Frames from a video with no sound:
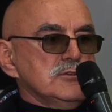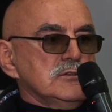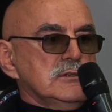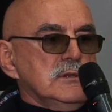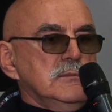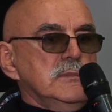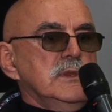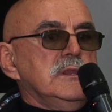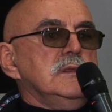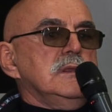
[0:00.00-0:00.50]

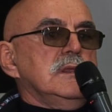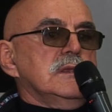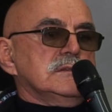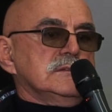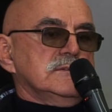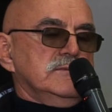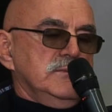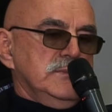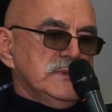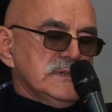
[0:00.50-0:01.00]
after having
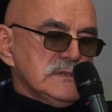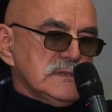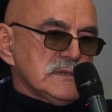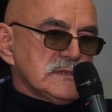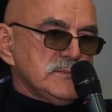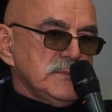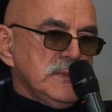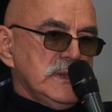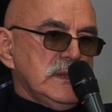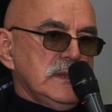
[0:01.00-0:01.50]

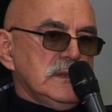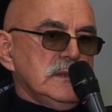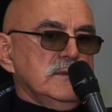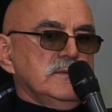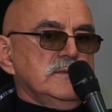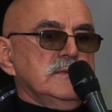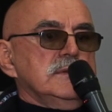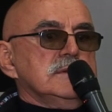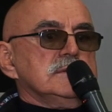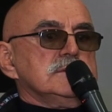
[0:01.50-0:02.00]
constructed
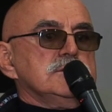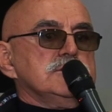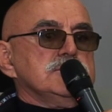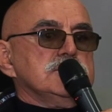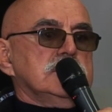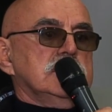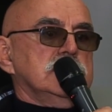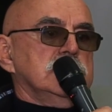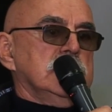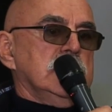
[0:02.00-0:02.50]
the uh,
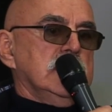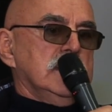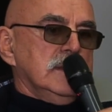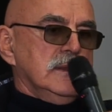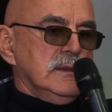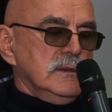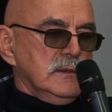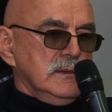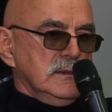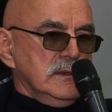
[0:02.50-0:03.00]
Tour de
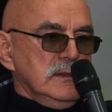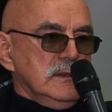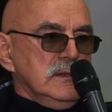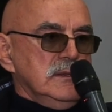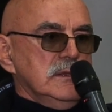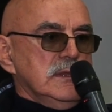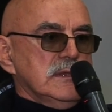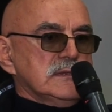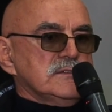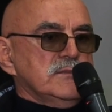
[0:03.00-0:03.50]

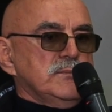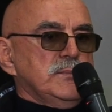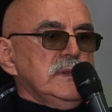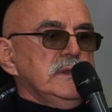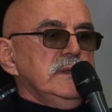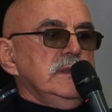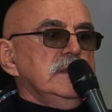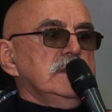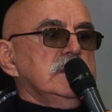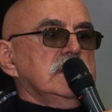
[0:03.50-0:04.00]

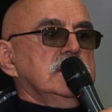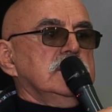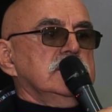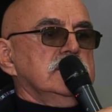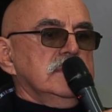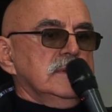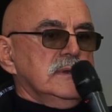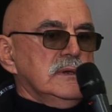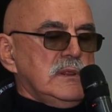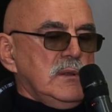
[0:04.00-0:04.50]
Montparnasse,
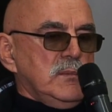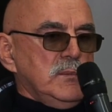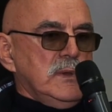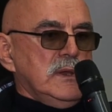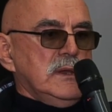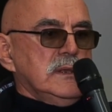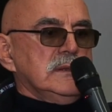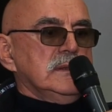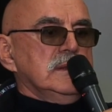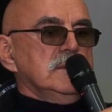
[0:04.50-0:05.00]
this
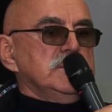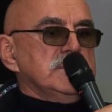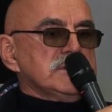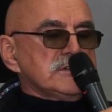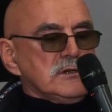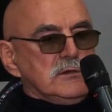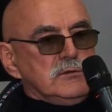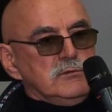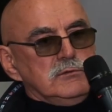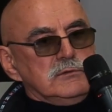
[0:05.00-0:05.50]
huge
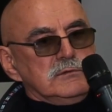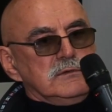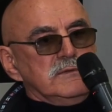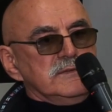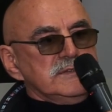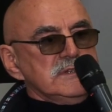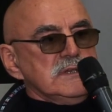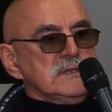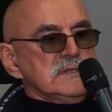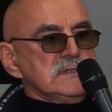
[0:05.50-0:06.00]
tour in the
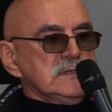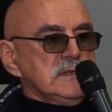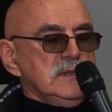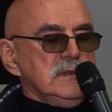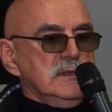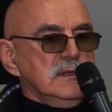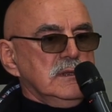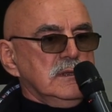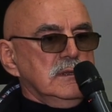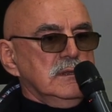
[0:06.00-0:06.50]
very
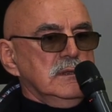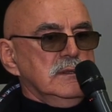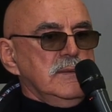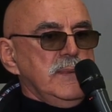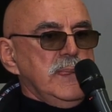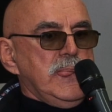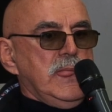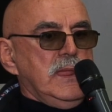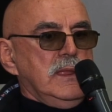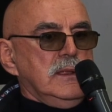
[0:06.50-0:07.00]

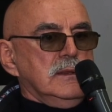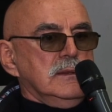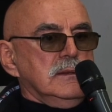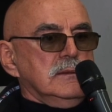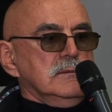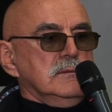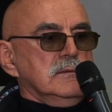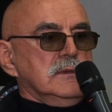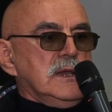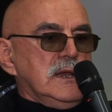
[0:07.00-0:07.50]

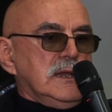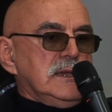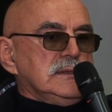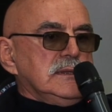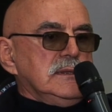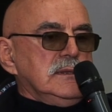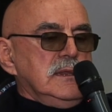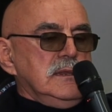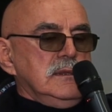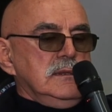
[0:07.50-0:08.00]
center
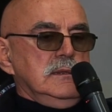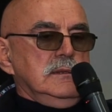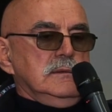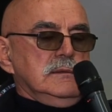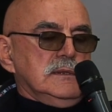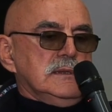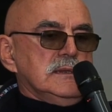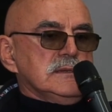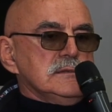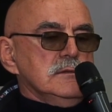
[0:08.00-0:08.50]

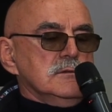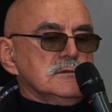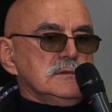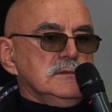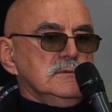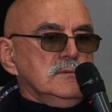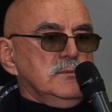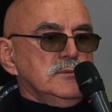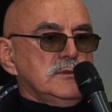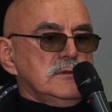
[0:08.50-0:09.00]
of the
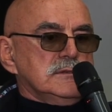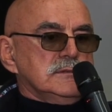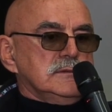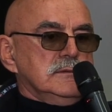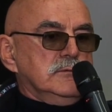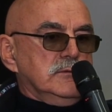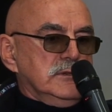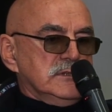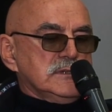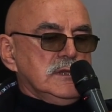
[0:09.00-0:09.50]
city. They
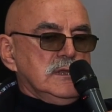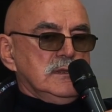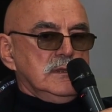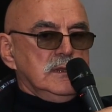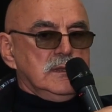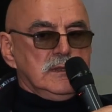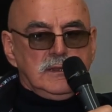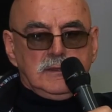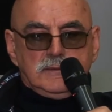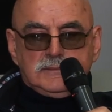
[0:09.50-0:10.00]

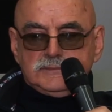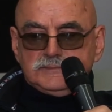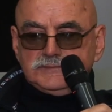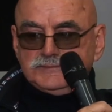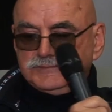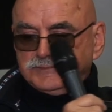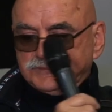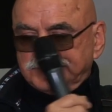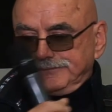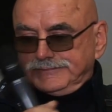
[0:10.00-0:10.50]
realized that,
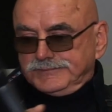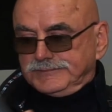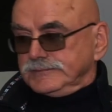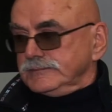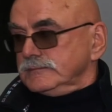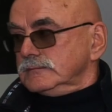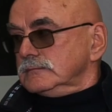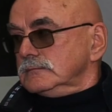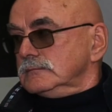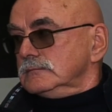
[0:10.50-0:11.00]
that the city
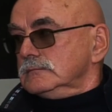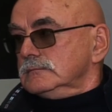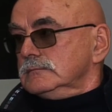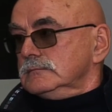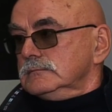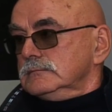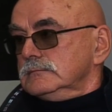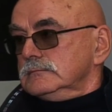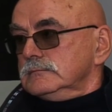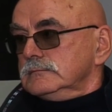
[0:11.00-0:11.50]

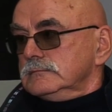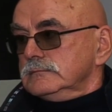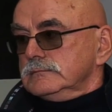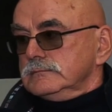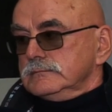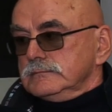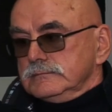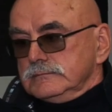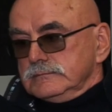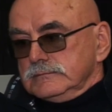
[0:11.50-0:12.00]
landscape
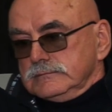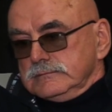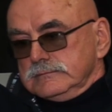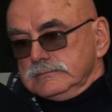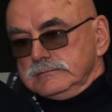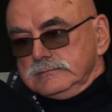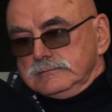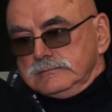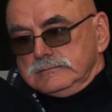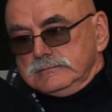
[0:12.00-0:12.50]
changes and they